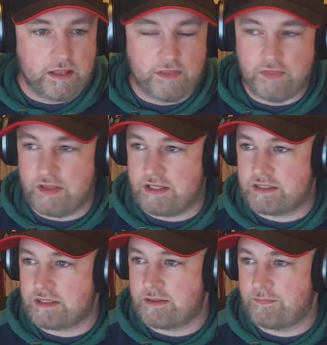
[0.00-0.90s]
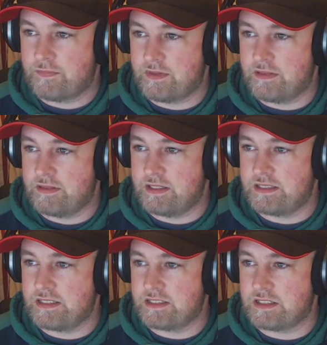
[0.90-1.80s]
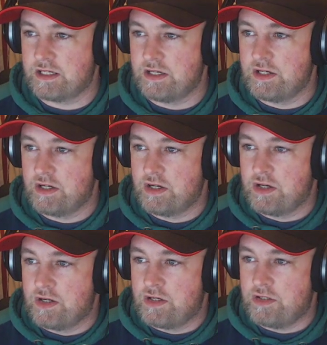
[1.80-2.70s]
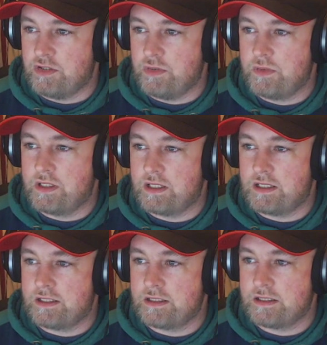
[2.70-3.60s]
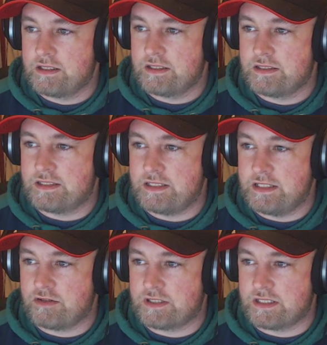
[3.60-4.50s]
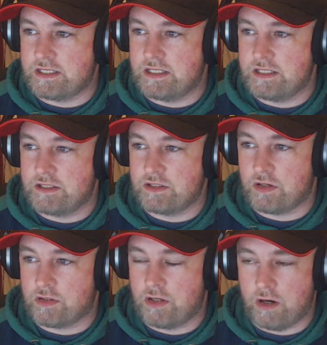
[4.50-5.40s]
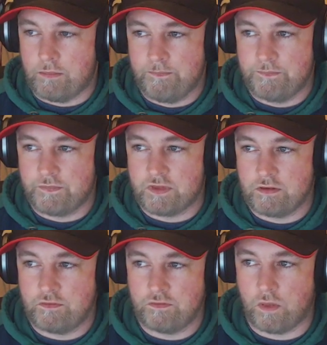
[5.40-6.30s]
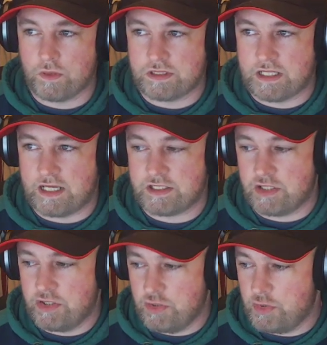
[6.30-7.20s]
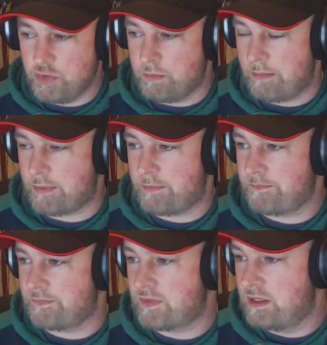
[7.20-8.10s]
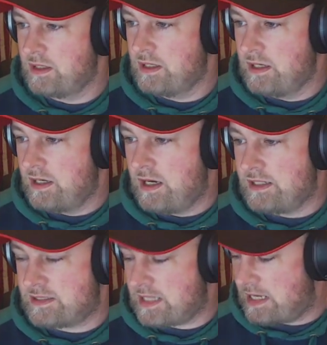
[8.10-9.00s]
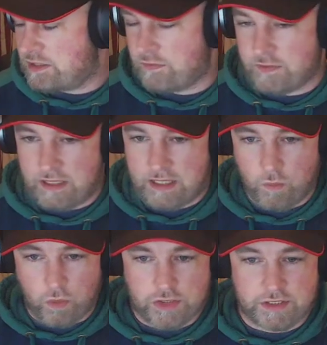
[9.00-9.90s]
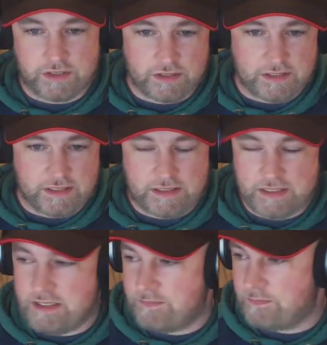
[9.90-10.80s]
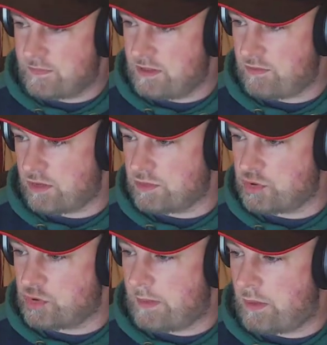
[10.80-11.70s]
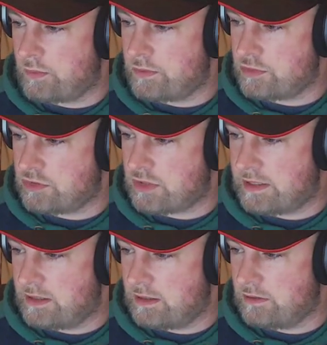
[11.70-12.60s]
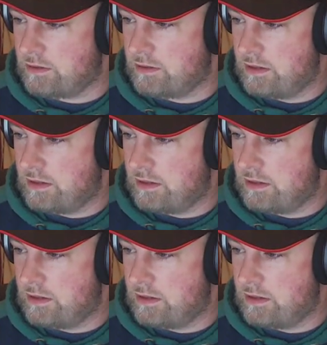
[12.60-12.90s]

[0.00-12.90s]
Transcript: this. This is nuclearsecrecy.com/nuke map. It starts off in like Washington DC. You've got to zoom out and drag your little